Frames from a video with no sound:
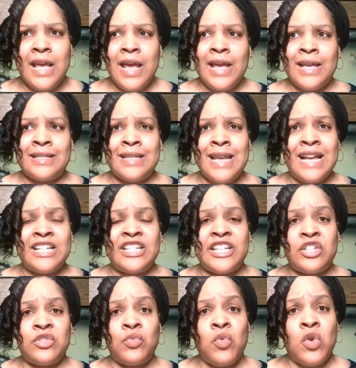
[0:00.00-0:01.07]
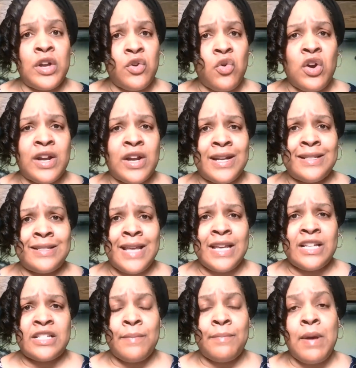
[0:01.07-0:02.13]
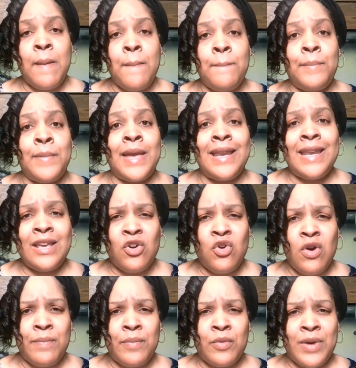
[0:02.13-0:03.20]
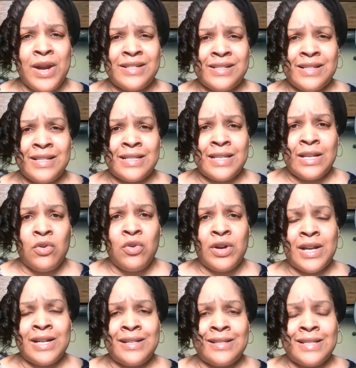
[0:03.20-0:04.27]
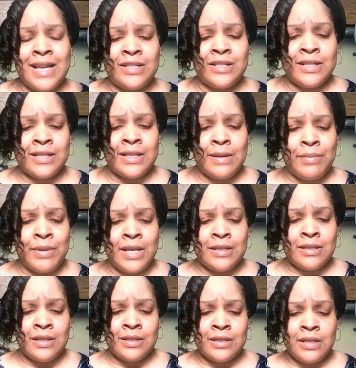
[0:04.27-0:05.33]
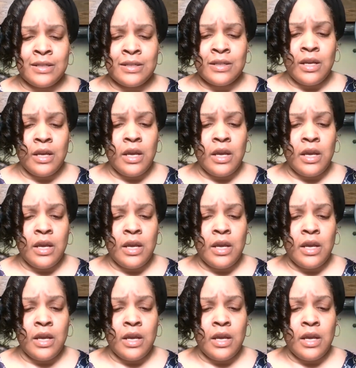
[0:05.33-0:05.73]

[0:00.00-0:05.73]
it's not just one organization, but many corporations and organizations and businesses